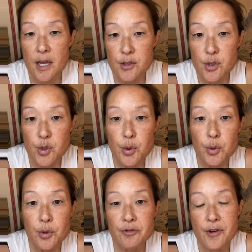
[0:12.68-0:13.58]
as a
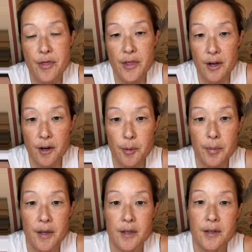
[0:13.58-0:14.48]
tool for
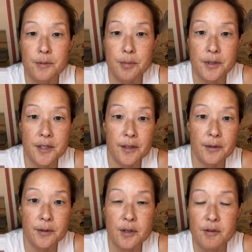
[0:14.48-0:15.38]
therapy, in
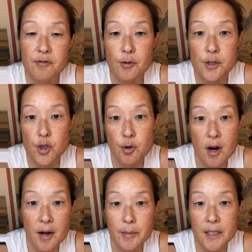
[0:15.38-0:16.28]
particular for
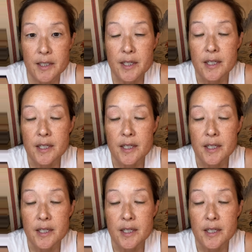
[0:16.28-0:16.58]
trauma.